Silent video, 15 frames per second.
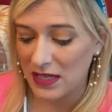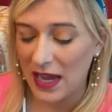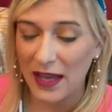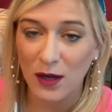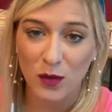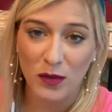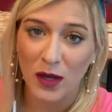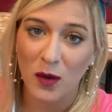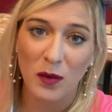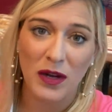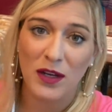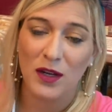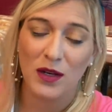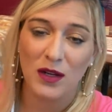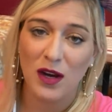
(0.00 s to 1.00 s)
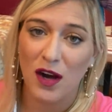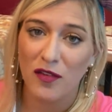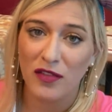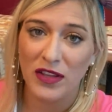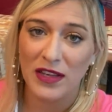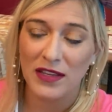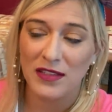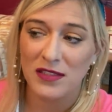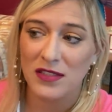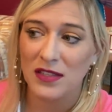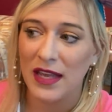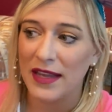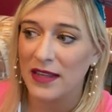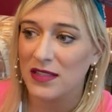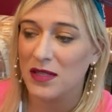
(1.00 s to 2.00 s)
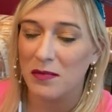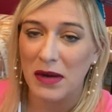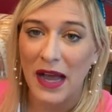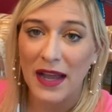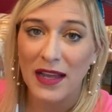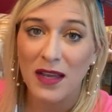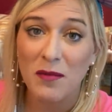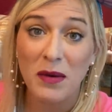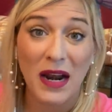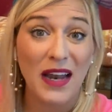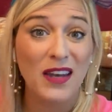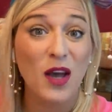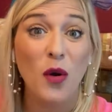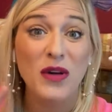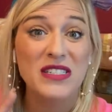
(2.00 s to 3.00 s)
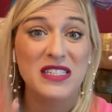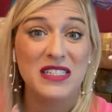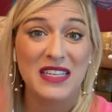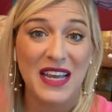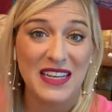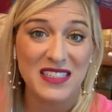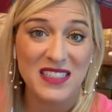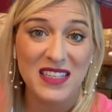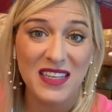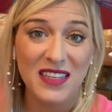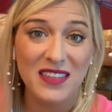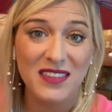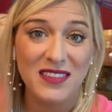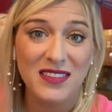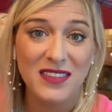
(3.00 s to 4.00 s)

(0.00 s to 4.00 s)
I don't know what good coffee is like to buy it, but I know what to taste it.